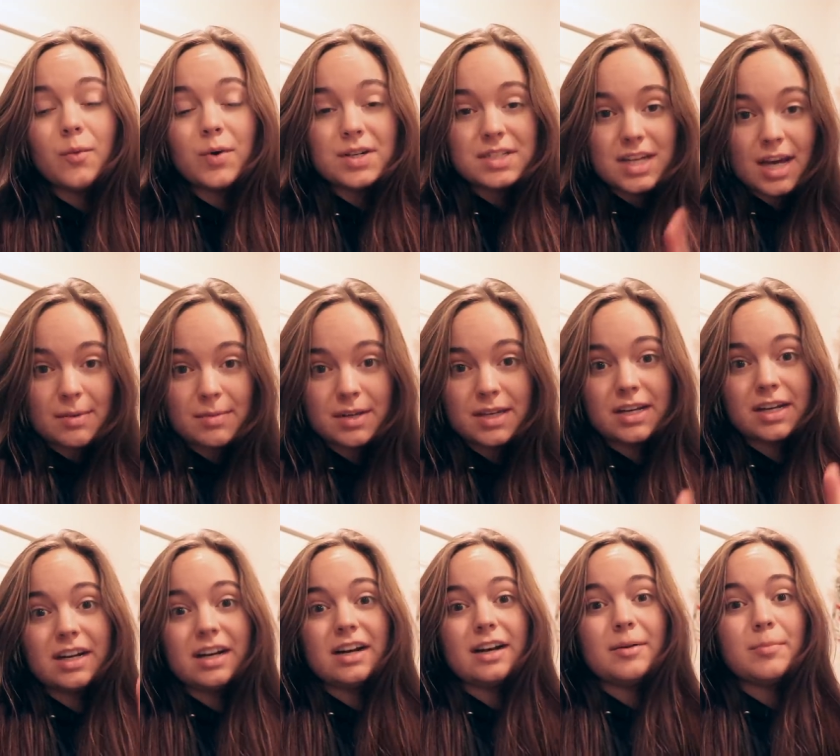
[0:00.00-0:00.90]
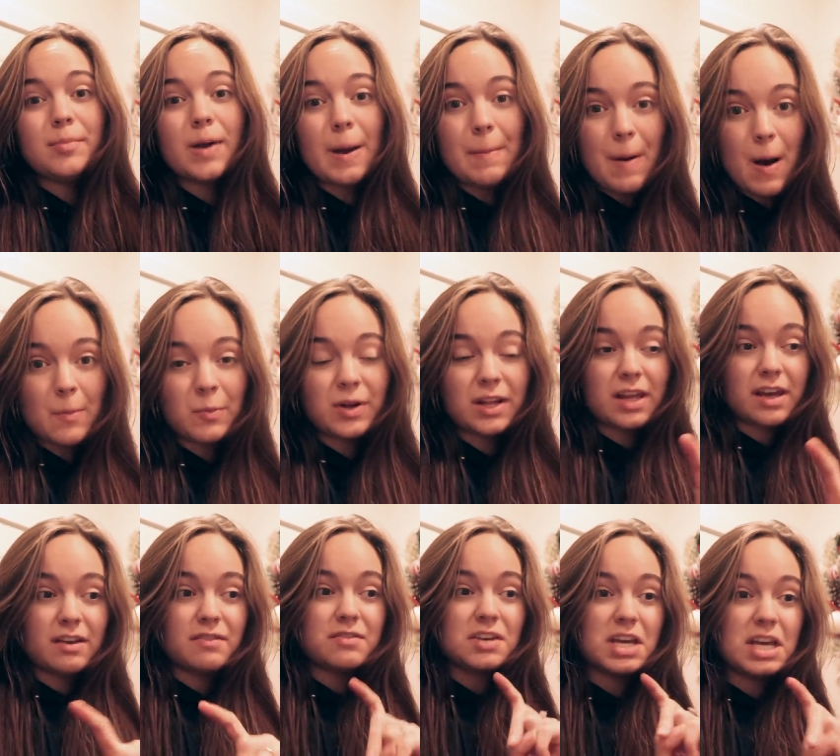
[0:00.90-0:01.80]
One time a year, my mom would
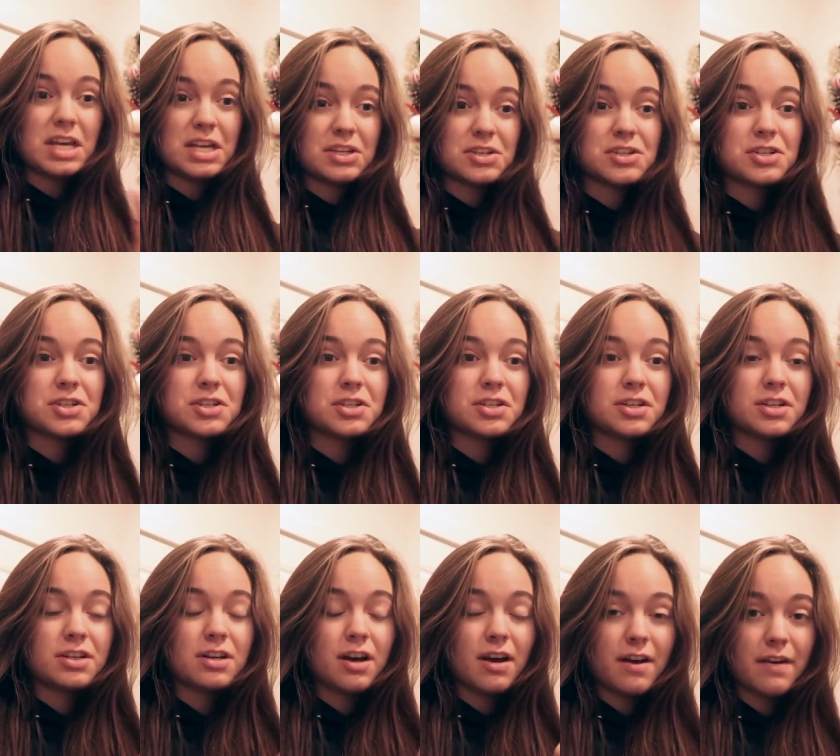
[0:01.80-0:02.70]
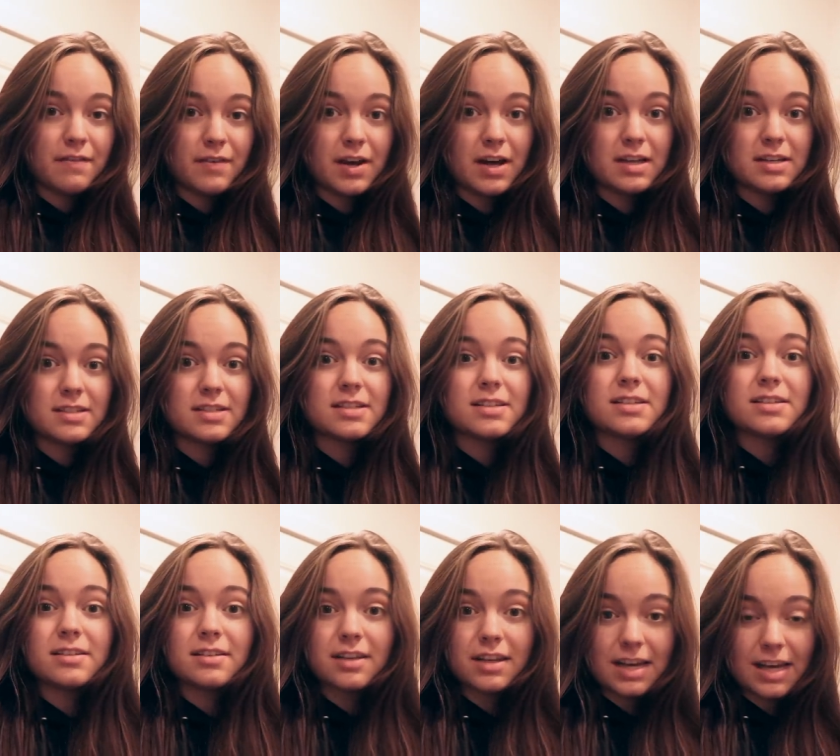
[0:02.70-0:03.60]
give each of us
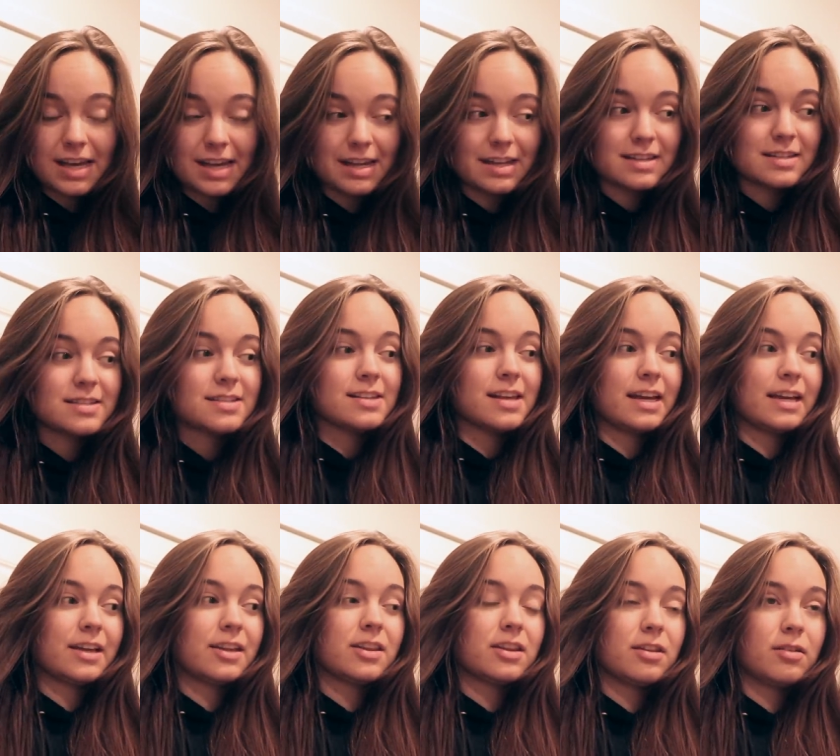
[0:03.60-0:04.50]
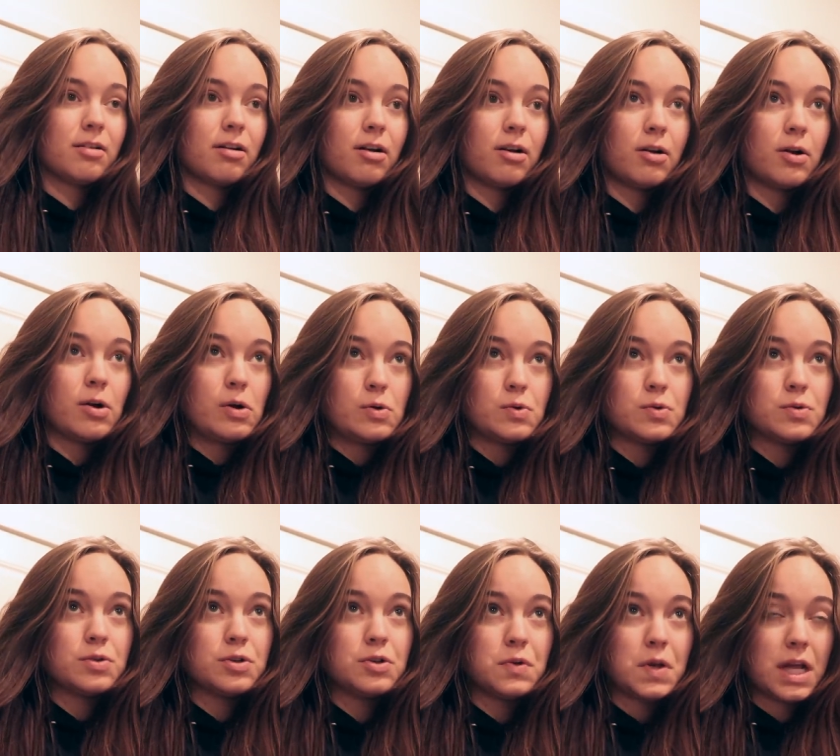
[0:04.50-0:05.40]
kids like our
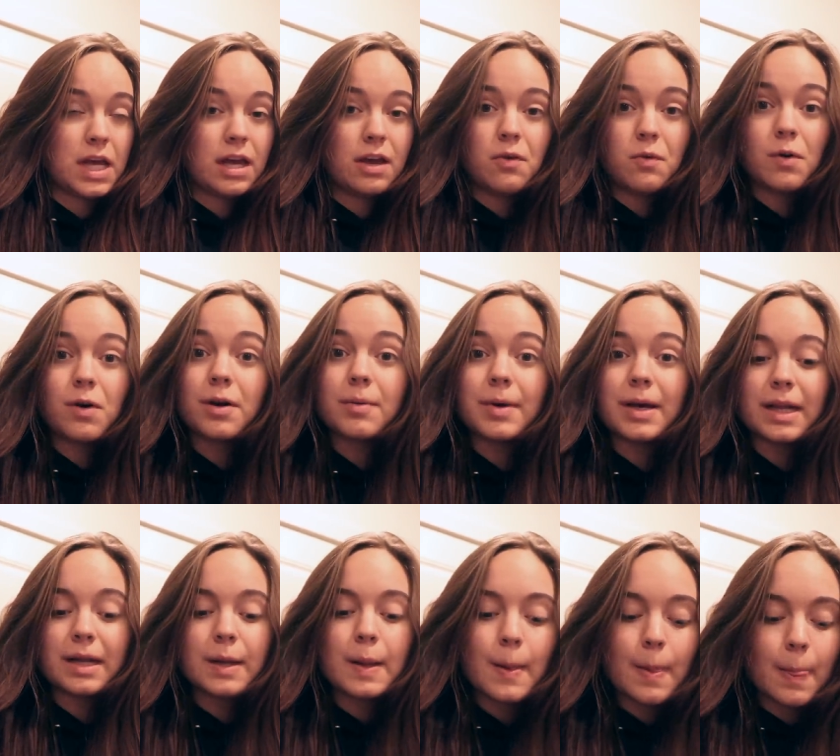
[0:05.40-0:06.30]
own unique ornament,